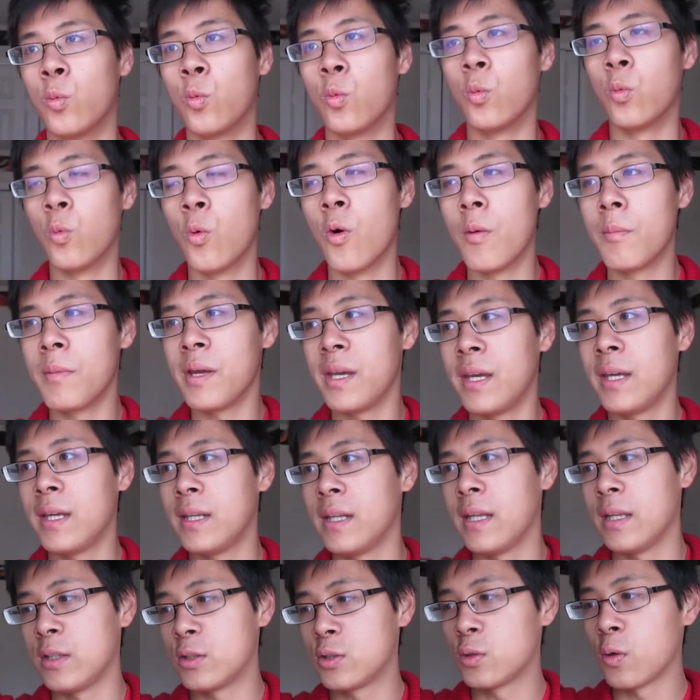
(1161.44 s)
woman
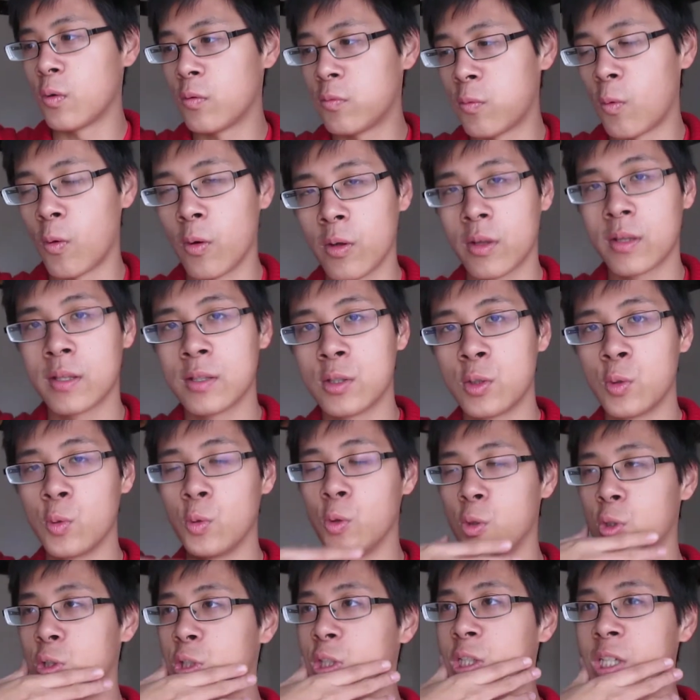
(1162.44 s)
and so forth to
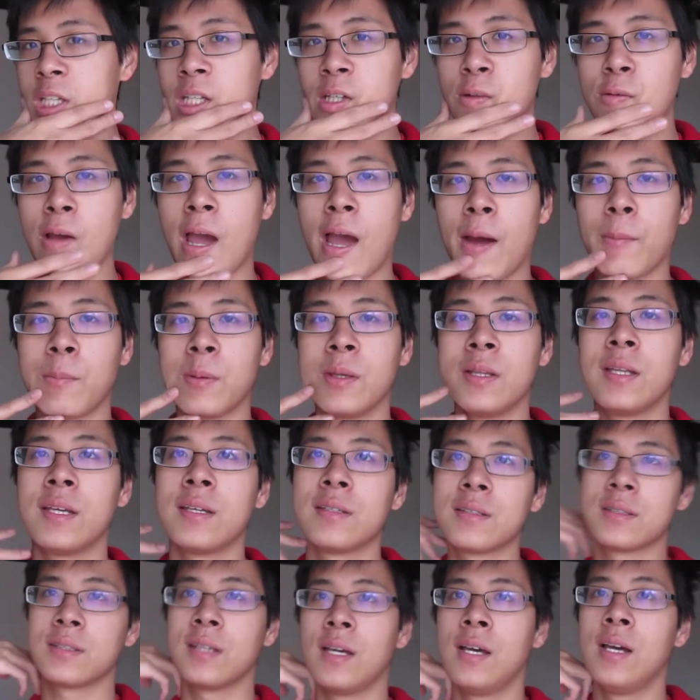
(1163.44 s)
achieve
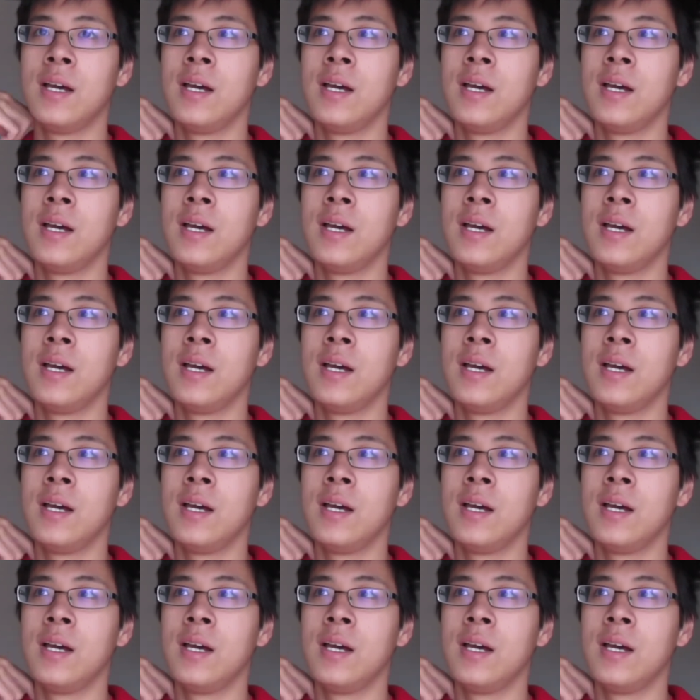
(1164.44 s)
happiness,